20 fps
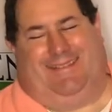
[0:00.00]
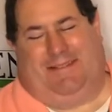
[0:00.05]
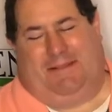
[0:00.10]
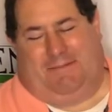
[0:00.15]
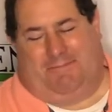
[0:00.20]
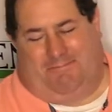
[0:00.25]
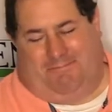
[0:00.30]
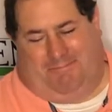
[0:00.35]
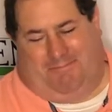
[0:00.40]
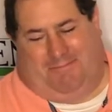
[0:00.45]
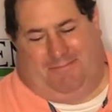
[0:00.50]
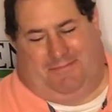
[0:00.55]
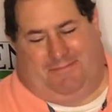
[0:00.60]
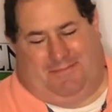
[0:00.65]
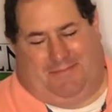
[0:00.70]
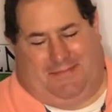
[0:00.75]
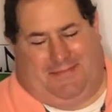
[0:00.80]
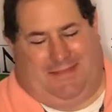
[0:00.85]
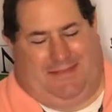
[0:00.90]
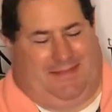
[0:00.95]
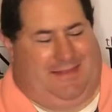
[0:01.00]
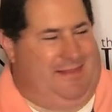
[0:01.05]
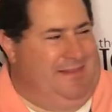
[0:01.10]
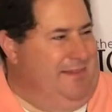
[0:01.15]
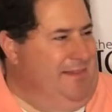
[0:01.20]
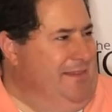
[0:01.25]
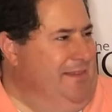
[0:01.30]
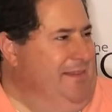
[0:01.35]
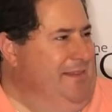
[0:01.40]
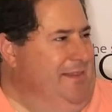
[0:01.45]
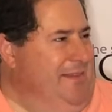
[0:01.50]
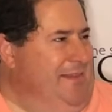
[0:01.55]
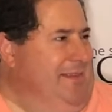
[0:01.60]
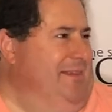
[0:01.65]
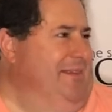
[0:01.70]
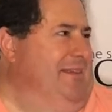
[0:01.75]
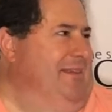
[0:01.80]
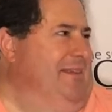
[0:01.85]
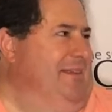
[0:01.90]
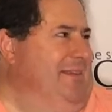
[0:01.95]

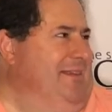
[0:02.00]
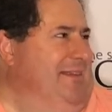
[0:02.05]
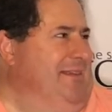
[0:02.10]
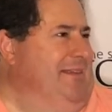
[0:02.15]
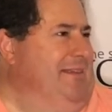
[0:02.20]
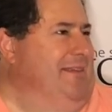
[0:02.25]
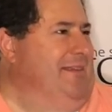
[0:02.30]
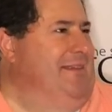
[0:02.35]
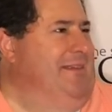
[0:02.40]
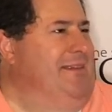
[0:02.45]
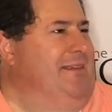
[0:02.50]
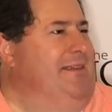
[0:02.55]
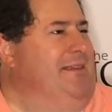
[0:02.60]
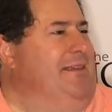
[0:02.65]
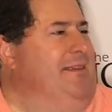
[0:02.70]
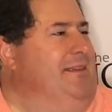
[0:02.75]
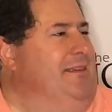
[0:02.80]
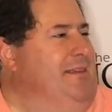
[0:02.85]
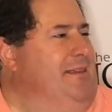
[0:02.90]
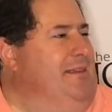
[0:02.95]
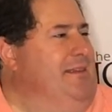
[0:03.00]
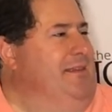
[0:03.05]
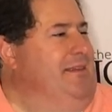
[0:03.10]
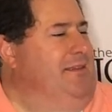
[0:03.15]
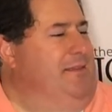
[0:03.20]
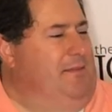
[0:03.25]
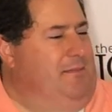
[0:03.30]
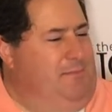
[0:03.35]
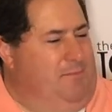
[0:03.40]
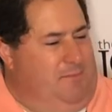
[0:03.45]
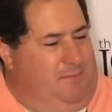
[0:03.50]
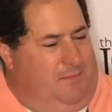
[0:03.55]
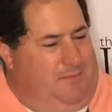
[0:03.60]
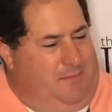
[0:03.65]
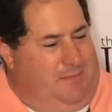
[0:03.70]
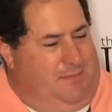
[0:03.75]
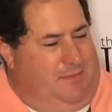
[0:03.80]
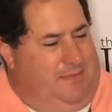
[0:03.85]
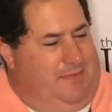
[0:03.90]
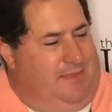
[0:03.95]

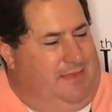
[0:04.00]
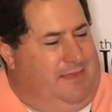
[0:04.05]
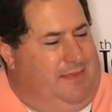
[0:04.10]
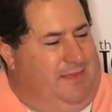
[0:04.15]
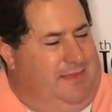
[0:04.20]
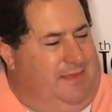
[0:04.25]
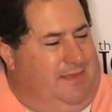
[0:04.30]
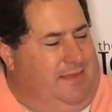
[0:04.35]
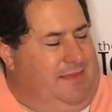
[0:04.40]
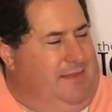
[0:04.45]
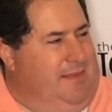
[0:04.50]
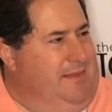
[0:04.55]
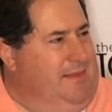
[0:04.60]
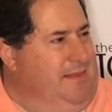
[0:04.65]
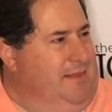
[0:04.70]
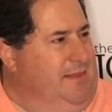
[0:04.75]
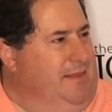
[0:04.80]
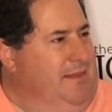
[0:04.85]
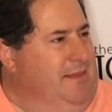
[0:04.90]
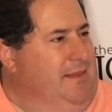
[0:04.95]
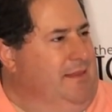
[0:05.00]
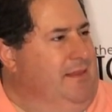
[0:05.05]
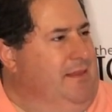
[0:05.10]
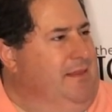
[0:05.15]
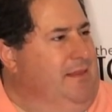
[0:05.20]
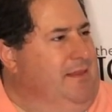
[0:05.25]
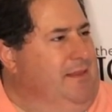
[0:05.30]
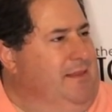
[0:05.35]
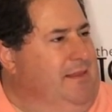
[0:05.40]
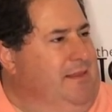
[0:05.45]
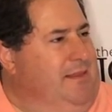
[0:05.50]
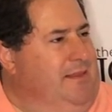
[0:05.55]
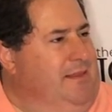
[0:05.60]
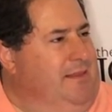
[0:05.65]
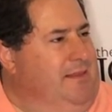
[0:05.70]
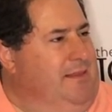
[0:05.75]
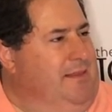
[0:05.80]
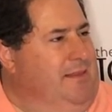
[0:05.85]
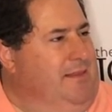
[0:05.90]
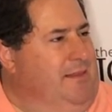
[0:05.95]

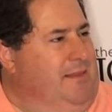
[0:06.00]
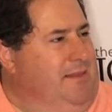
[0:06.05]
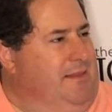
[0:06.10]
The person shown says nothing.